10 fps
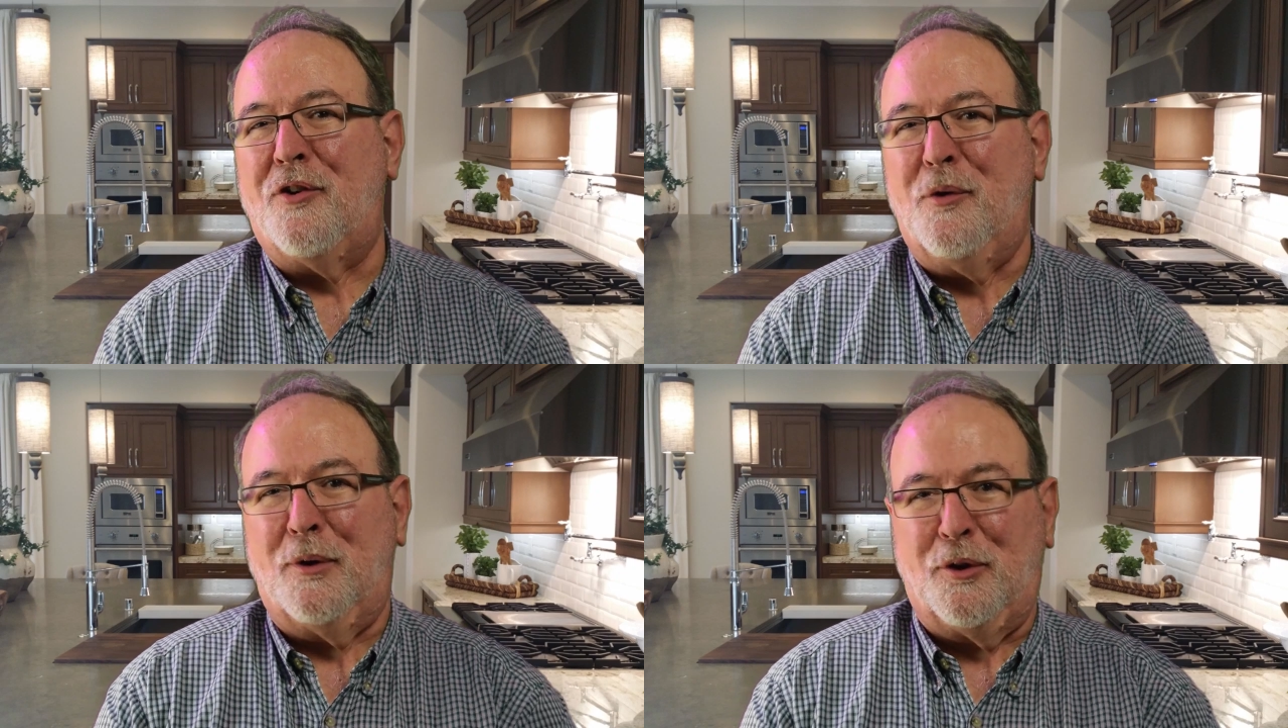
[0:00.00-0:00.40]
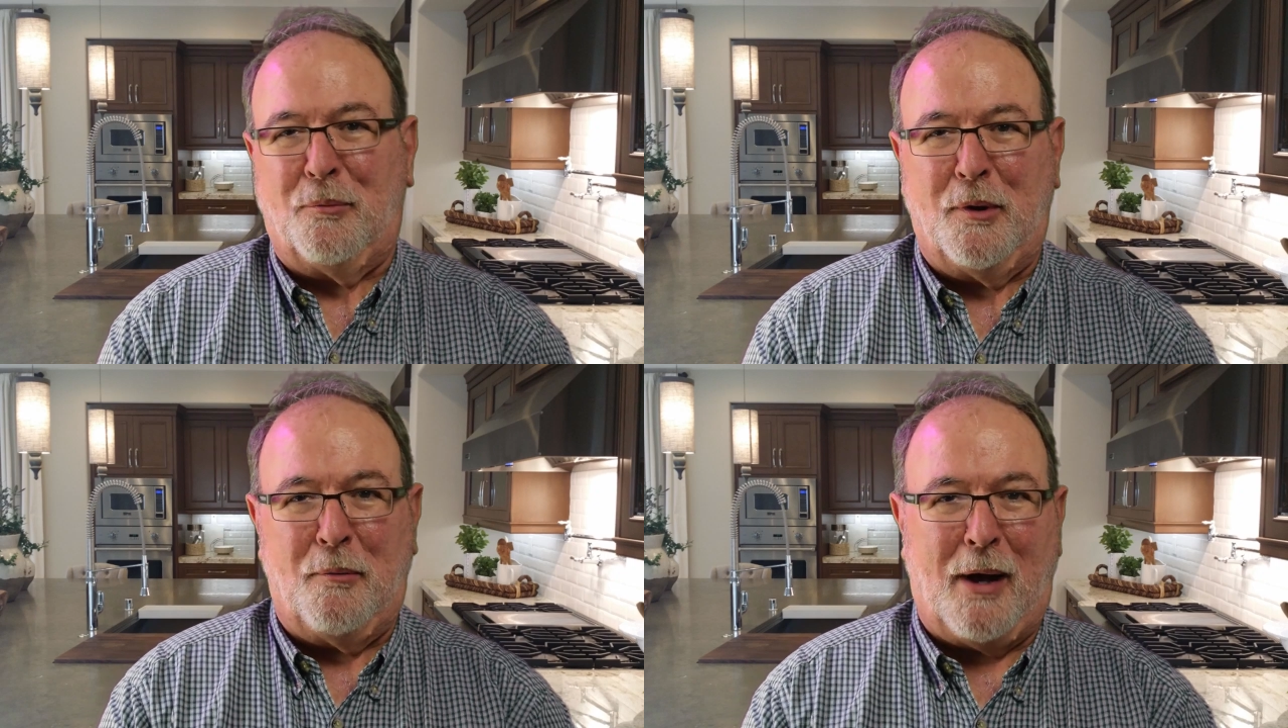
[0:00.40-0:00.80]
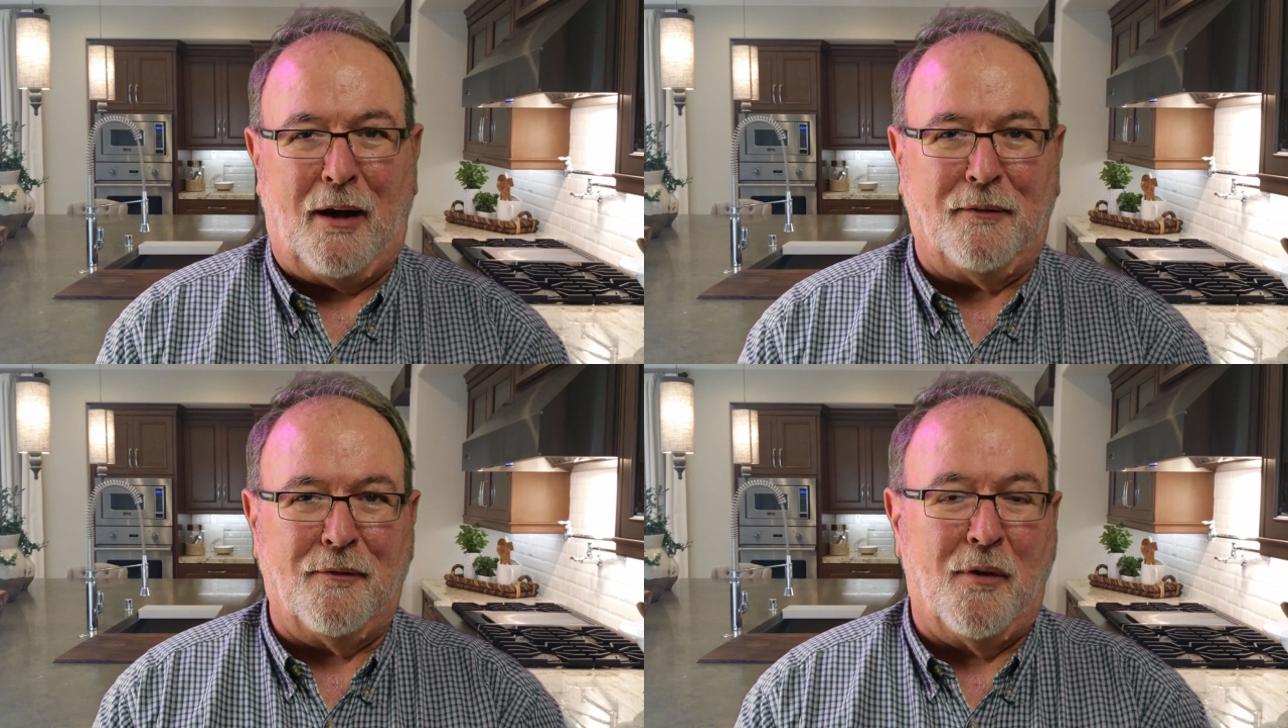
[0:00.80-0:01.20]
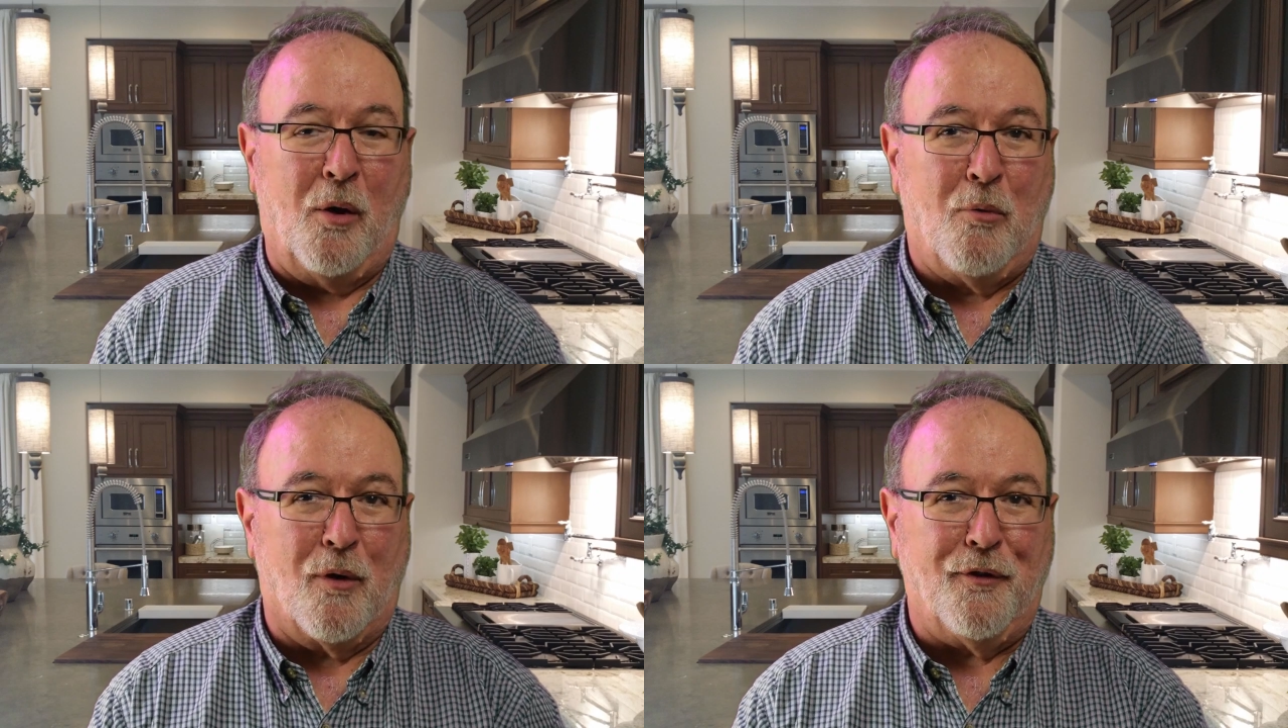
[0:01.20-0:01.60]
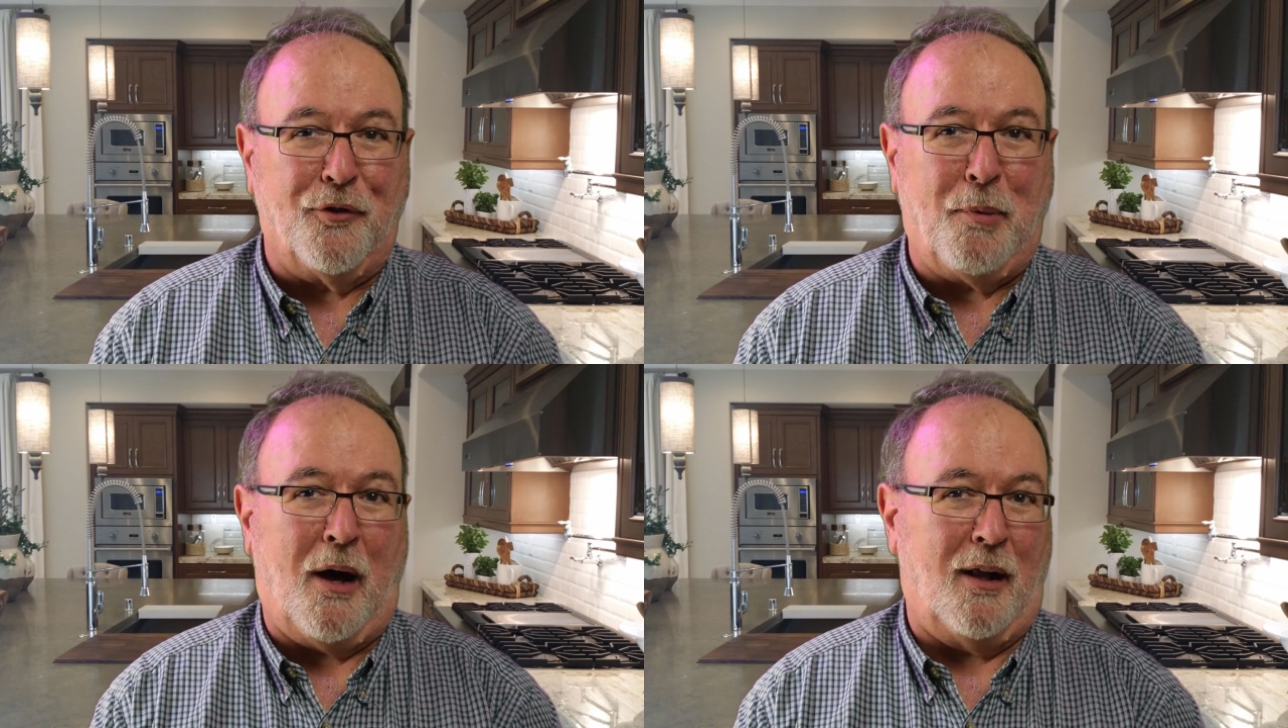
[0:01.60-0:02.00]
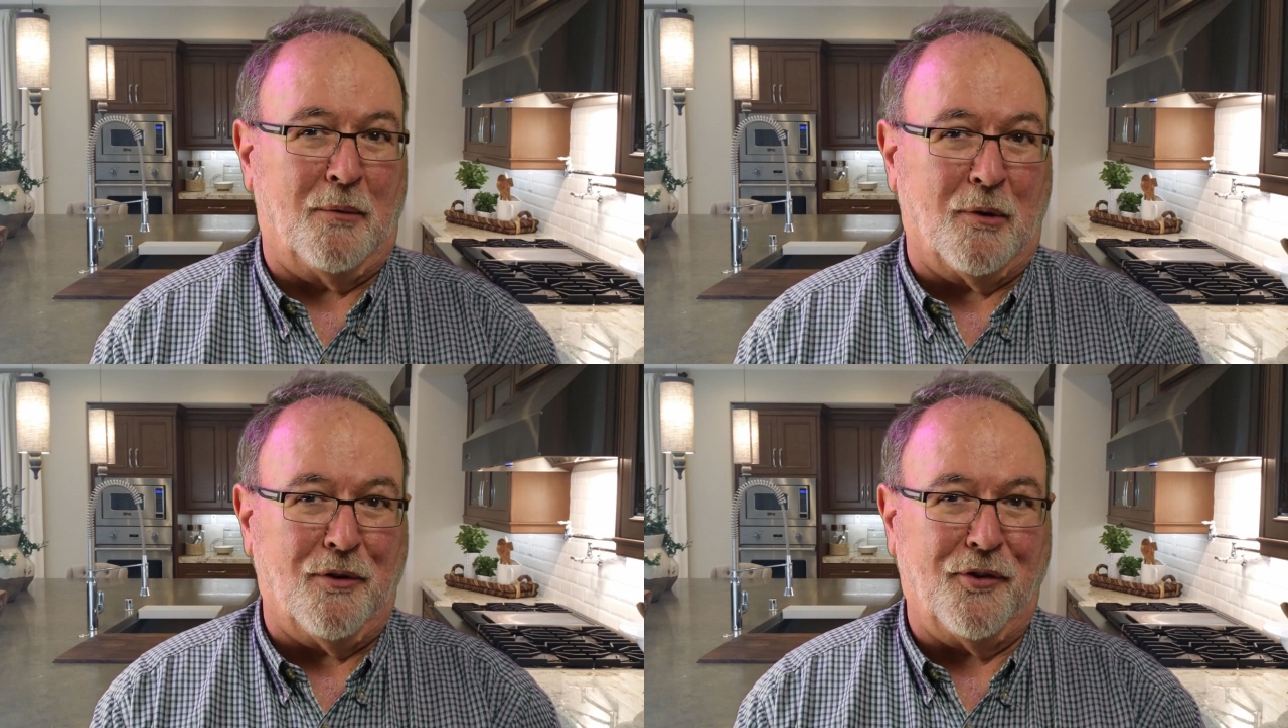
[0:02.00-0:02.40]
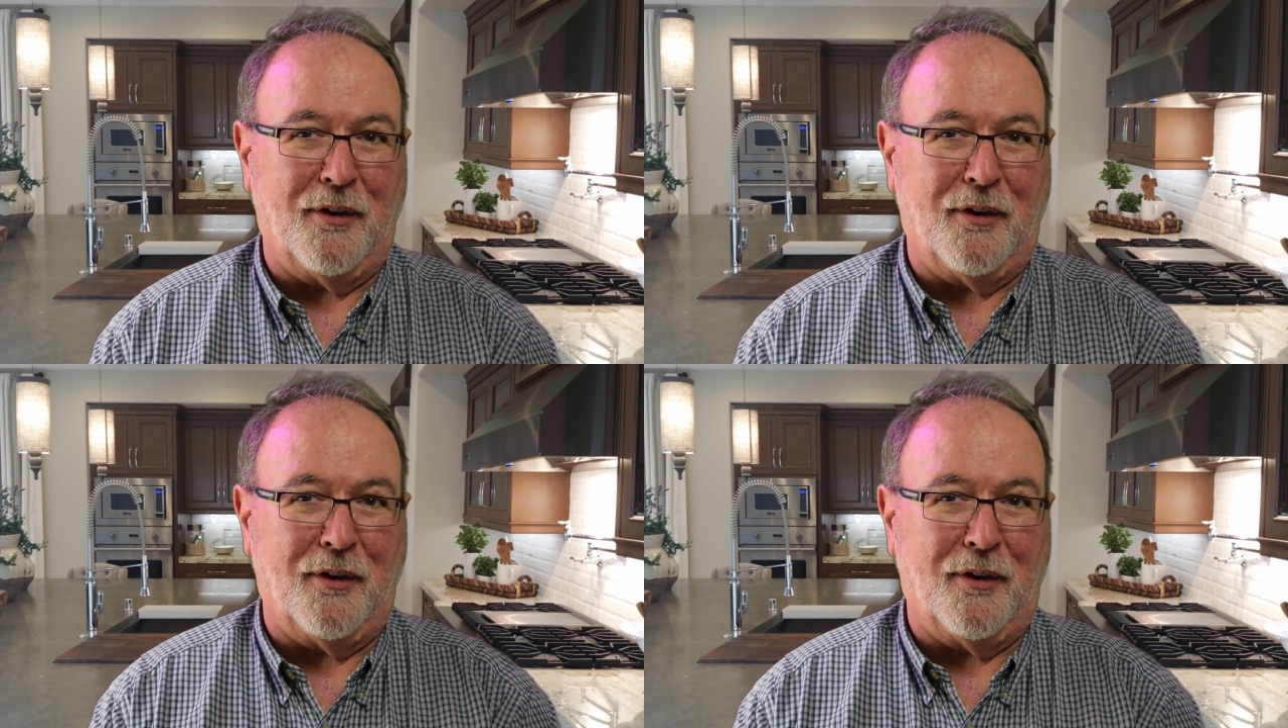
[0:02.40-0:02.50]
to you a little bit about amorphous polymers.